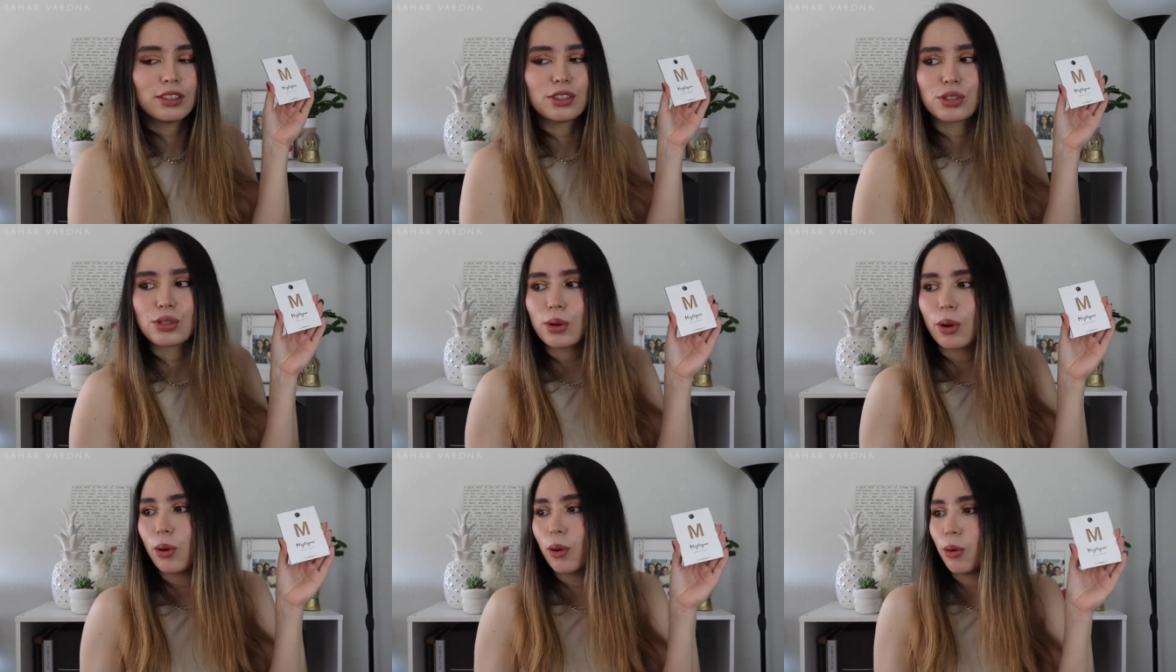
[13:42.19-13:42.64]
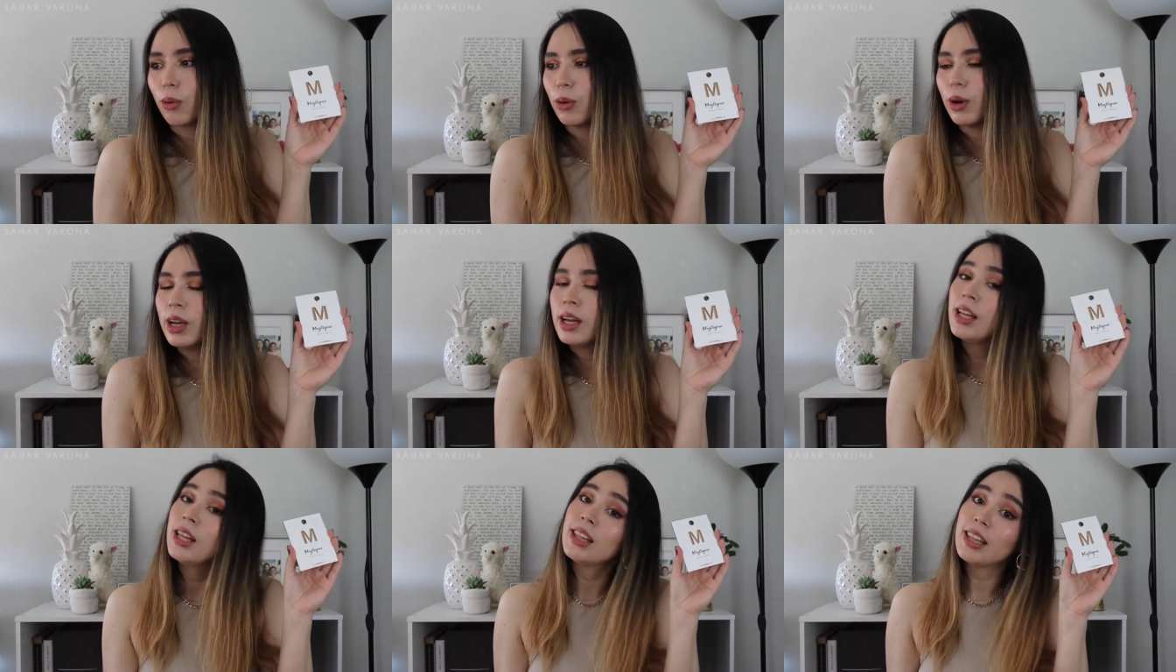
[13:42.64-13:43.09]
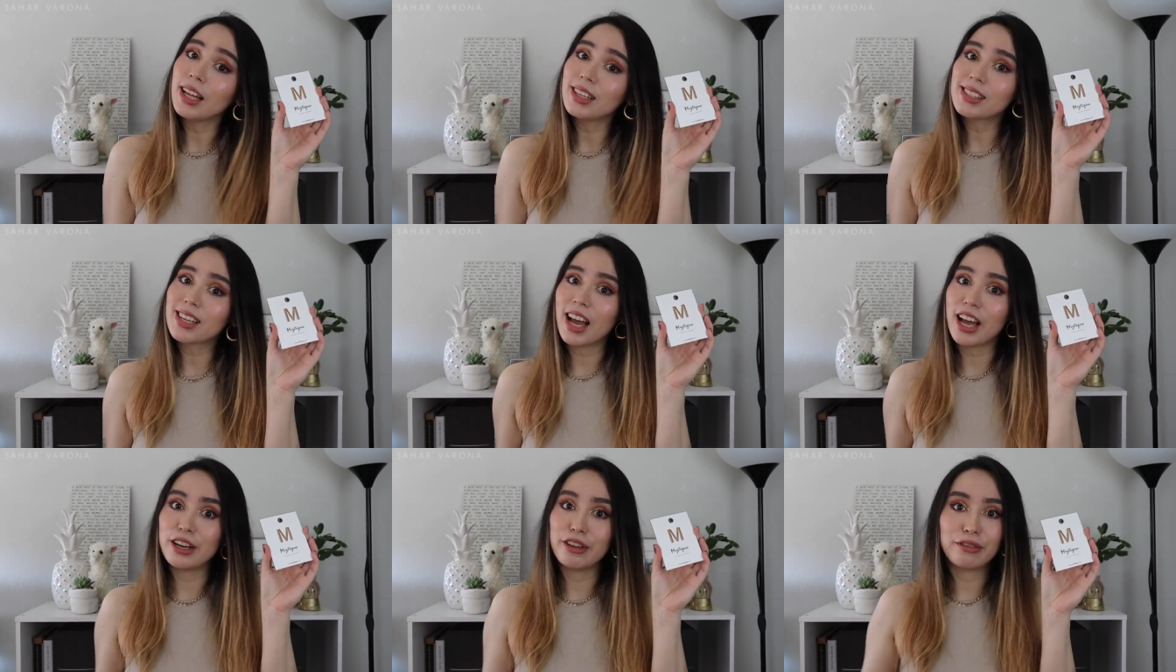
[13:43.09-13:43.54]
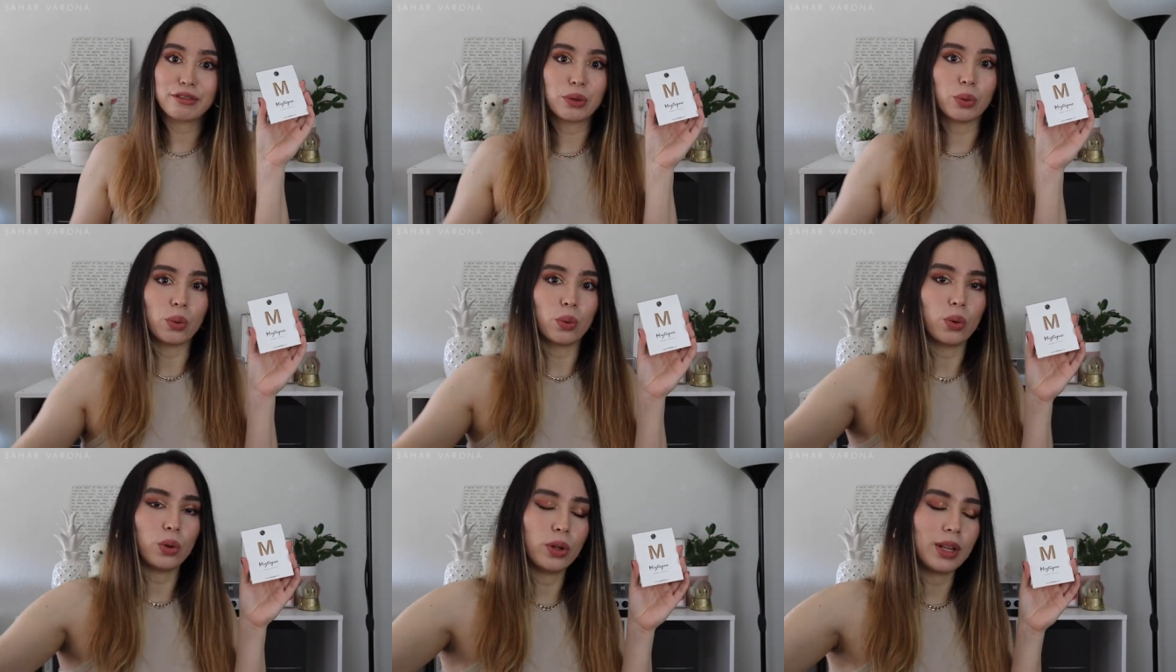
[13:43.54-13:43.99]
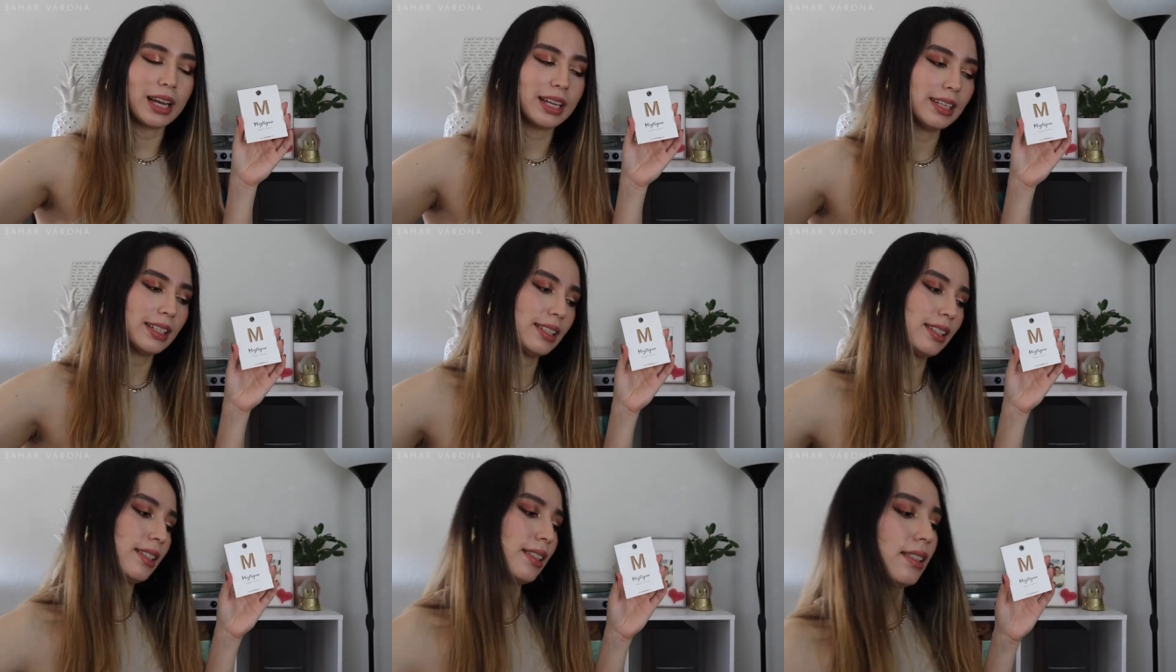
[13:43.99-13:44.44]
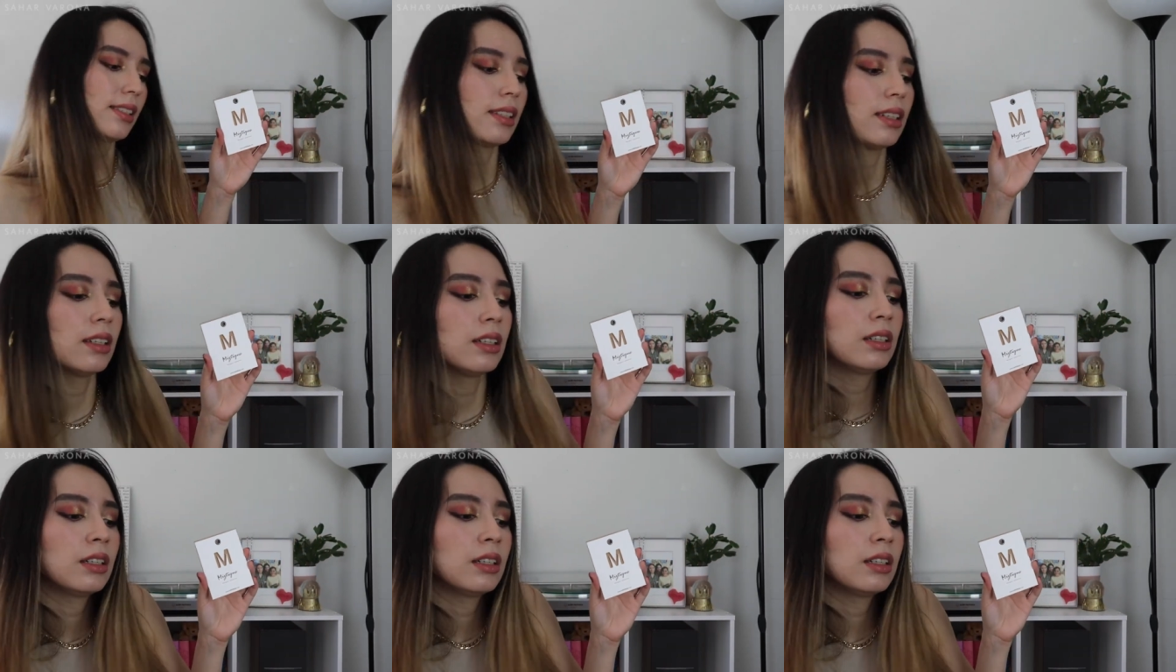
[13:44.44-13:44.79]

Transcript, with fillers: So that's kind of cool and it's